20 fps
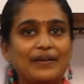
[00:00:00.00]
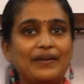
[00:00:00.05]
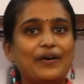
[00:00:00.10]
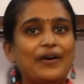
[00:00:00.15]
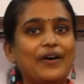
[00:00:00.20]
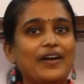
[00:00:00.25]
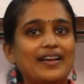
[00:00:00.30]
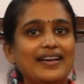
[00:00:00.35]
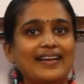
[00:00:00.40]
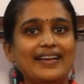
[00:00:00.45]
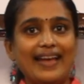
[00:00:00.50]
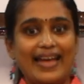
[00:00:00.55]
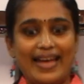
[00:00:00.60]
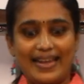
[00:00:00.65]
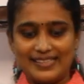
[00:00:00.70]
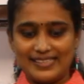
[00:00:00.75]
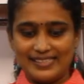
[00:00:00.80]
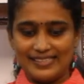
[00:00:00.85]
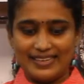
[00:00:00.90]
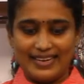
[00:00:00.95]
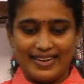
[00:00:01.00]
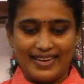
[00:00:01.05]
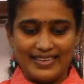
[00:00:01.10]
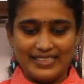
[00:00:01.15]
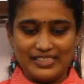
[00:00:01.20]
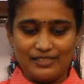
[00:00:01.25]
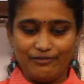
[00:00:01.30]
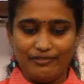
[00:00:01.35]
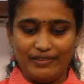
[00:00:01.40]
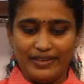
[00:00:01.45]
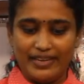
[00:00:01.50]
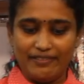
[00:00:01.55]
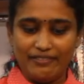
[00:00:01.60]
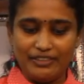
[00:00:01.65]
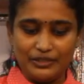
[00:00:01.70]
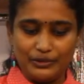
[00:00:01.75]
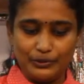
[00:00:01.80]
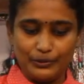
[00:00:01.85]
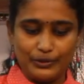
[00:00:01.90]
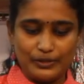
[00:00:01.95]
Garlic adds nice
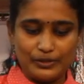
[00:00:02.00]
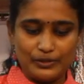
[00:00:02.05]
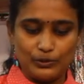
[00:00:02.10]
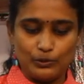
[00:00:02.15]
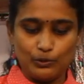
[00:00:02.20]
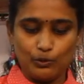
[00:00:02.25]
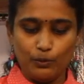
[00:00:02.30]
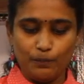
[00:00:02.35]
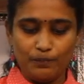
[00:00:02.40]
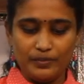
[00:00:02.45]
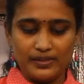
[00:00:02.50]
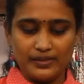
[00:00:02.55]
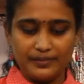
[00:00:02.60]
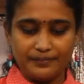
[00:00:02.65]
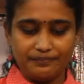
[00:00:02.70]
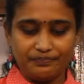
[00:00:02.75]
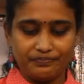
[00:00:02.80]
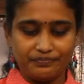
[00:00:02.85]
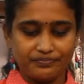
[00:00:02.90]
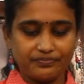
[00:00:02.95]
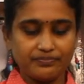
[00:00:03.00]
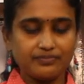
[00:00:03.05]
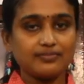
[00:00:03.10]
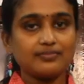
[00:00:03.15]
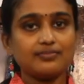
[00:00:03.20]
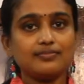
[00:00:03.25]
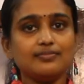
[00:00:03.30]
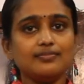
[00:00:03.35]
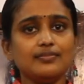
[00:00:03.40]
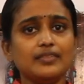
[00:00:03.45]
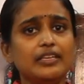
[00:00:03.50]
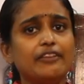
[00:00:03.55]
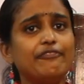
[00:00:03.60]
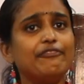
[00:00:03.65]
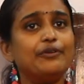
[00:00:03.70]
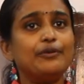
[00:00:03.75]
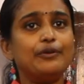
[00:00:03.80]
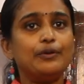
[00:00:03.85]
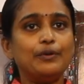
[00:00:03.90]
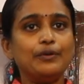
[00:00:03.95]
flavor to your soup.
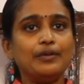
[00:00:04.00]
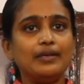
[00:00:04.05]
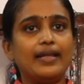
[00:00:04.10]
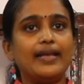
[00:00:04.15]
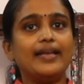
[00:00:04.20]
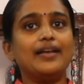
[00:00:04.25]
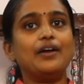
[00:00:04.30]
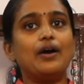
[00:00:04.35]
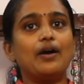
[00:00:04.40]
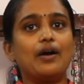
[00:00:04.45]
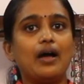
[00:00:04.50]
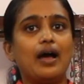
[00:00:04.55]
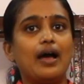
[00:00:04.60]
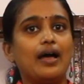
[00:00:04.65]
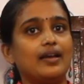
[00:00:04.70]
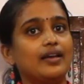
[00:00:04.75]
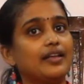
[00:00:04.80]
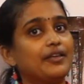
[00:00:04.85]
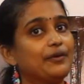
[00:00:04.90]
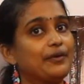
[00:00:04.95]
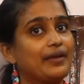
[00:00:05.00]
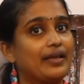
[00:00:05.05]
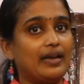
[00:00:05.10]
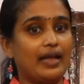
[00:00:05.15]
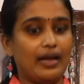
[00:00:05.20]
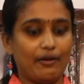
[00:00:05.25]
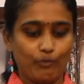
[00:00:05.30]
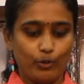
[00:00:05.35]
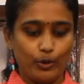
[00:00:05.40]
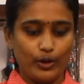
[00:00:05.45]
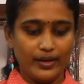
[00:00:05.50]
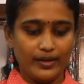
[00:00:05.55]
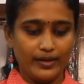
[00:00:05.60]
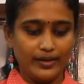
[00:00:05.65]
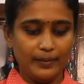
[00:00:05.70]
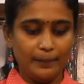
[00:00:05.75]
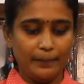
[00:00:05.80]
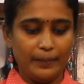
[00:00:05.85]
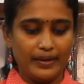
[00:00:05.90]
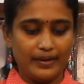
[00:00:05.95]
If you don't like garlic, you can avoid
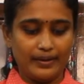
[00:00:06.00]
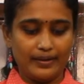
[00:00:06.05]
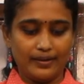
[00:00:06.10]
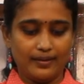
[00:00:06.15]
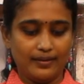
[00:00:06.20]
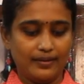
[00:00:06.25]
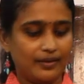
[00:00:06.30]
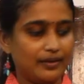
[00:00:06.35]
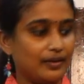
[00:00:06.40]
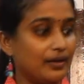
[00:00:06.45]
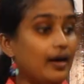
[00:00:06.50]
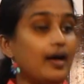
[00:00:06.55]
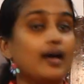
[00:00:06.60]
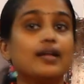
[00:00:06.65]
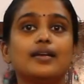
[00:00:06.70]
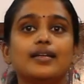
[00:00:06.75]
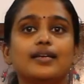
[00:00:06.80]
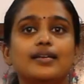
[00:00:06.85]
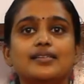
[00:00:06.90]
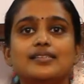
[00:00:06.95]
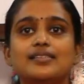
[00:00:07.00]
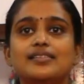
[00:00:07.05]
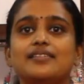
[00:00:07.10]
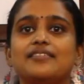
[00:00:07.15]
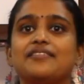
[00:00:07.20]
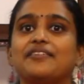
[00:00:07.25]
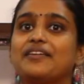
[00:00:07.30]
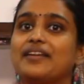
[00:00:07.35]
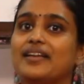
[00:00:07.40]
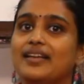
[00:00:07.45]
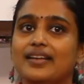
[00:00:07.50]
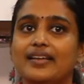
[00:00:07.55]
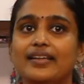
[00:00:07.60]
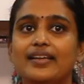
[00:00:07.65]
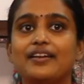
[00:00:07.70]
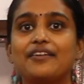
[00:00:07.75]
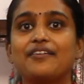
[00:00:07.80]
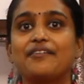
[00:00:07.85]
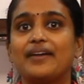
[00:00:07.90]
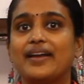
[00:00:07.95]
it, but garlic is
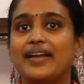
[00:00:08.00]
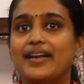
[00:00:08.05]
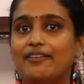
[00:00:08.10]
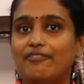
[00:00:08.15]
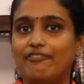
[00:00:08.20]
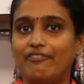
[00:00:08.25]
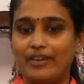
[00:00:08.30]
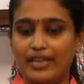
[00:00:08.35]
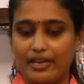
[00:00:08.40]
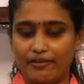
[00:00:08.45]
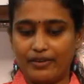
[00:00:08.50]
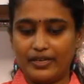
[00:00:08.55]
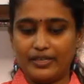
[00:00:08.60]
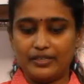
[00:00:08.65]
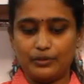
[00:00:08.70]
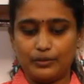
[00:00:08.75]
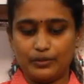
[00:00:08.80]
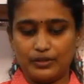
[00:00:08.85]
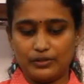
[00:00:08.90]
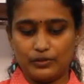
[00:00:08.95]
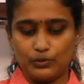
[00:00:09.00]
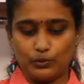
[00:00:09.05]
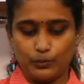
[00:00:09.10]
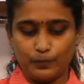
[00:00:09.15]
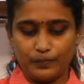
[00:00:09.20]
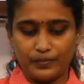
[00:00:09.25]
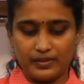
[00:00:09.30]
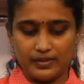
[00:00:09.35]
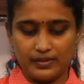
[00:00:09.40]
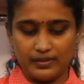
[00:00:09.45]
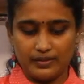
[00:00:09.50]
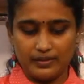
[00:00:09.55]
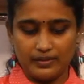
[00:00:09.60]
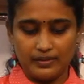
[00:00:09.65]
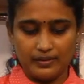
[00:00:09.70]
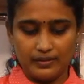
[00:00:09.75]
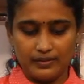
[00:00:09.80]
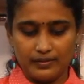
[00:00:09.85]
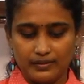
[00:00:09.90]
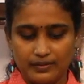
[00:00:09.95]
really a great flavoring to the
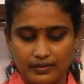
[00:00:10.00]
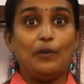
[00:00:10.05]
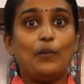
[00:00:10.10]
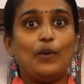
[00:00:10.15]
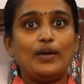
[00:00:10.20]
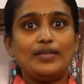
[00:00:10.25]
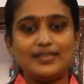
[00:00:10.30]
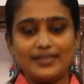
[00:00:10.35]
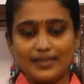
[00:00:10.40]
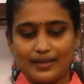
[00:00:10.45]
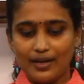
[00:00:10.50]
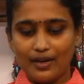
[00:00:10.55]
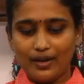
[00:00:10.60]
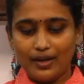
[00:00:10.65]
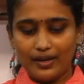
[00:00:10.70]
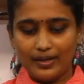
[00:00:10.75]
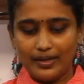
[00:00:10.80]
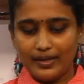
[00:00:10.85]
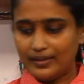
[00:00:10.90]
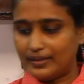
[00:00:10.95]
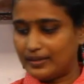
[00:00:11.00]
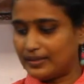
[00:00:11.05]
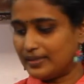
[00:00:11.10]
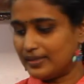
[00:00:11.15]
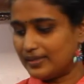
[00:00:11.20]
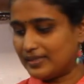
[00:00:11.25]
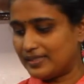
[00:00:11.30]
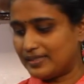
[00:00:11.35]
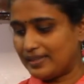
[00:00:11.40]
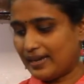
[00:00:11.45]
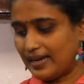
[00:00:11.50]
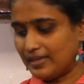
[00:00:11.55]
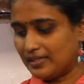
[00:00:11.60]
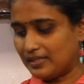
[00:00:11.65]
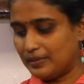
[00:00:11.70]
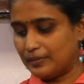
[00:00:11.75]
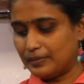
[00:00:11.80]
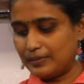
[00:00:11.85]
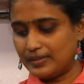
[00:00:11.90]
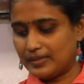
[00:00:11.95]
soups. Once the garlic turns
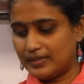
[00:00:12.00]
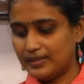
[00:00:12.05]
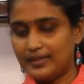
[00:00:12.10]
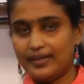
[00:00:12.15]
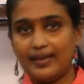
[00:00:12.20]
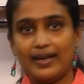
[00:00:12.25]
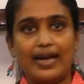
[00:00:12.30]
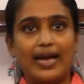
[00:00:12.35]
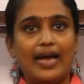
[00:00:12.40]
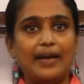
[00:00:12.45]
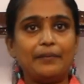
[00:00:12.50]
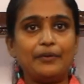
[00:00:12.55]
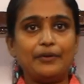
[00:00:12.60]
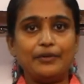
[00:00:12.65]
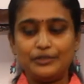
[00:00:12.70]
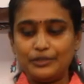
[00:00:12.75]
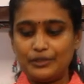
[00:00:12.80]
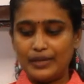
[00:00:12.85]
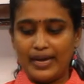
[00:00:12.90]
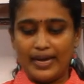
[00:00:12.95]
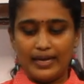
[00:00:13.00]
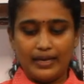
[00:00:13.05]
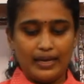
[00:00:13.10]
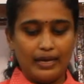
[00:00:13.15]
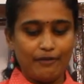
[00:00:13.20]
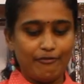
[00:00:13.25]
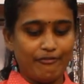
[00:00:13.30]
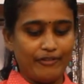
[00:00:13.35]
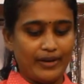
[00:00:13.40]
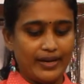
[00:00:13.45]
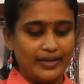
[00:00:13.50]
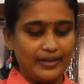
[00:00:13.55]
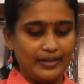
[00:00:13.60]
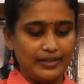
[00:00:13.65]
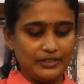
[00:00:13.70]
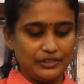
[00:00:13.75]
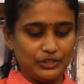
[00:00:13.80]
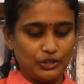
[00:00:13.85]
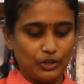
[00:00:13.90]
translucent, I'm going to add a finely